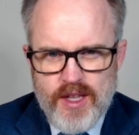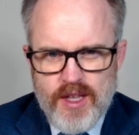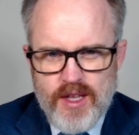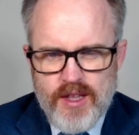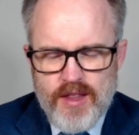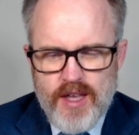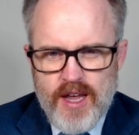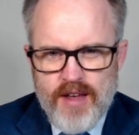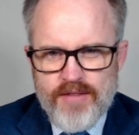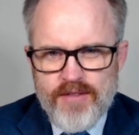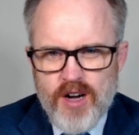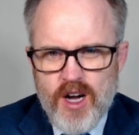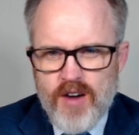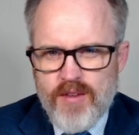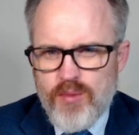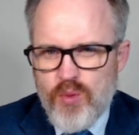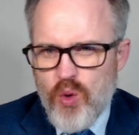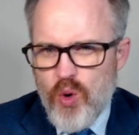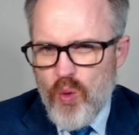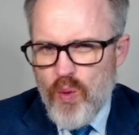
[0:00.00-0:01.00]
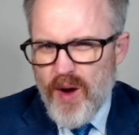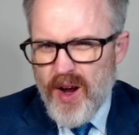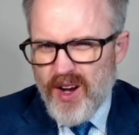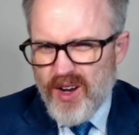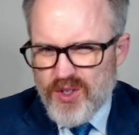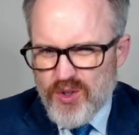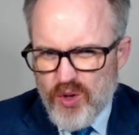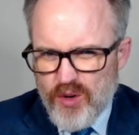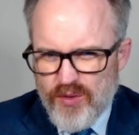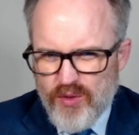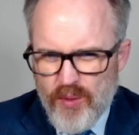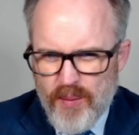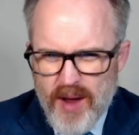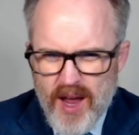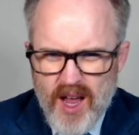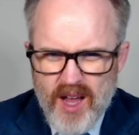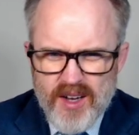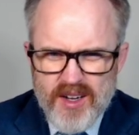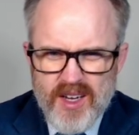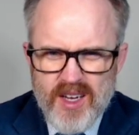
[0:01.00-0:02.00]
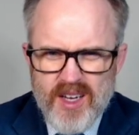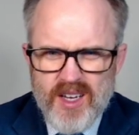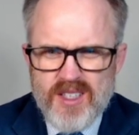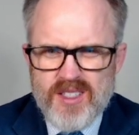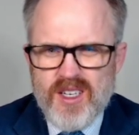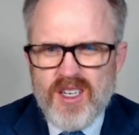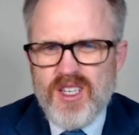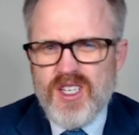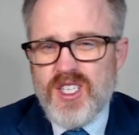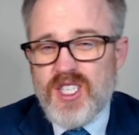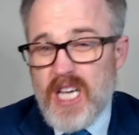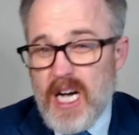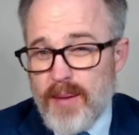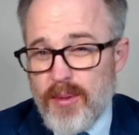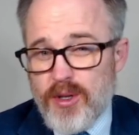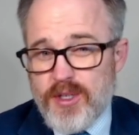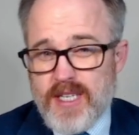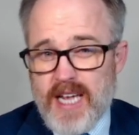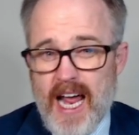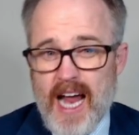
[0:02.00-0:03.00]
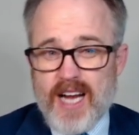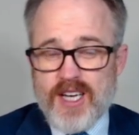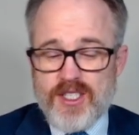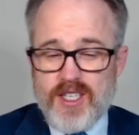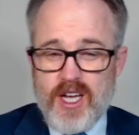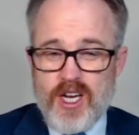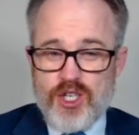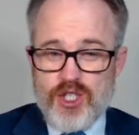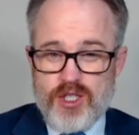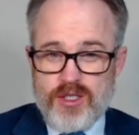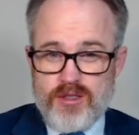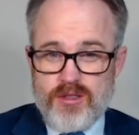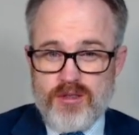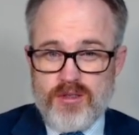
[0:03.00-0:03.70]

They involve more regulatory formalities and double taxation.